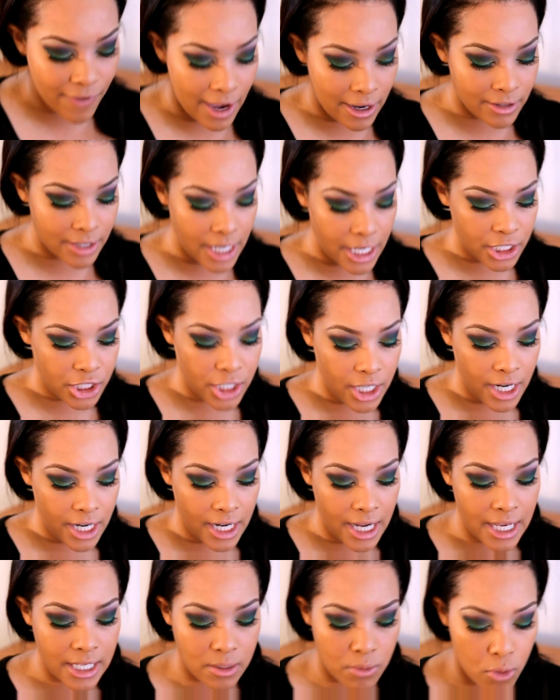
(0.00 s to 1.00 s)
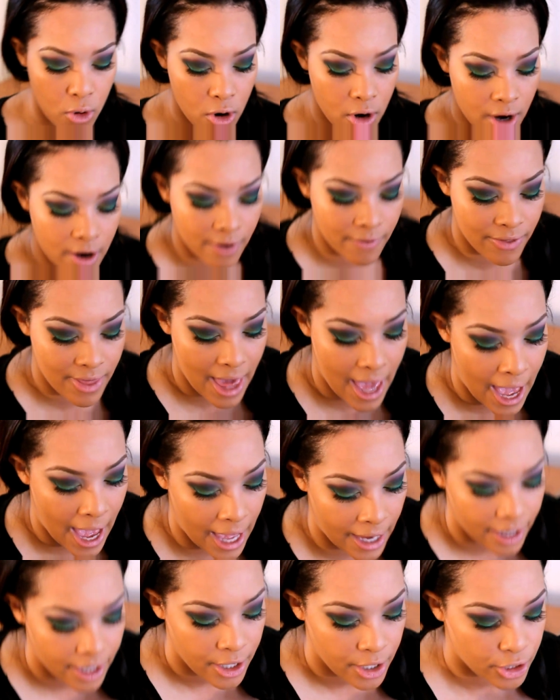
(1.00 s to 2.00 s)
foundation is more of
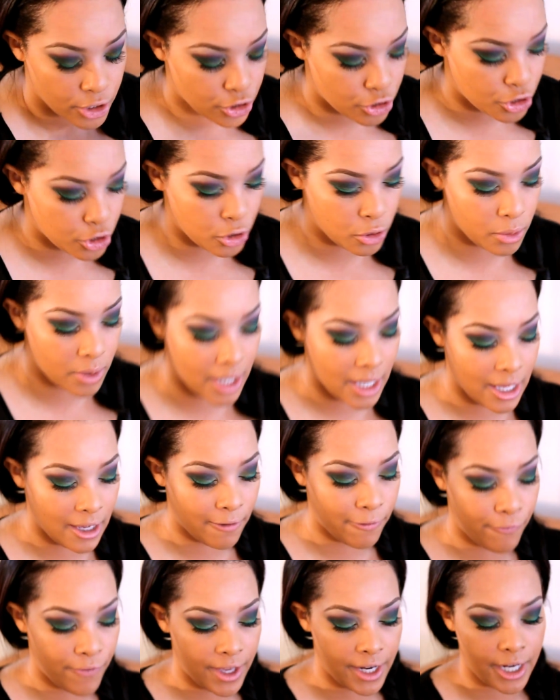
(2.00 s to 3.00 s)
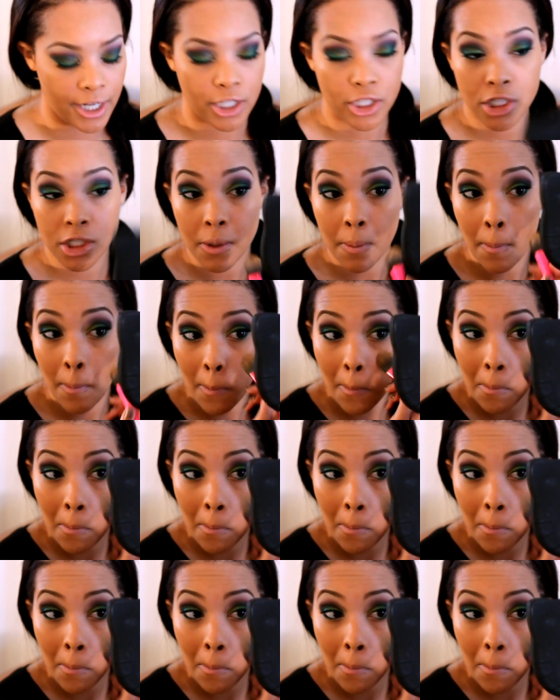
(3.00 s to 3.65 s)
that dewy finish.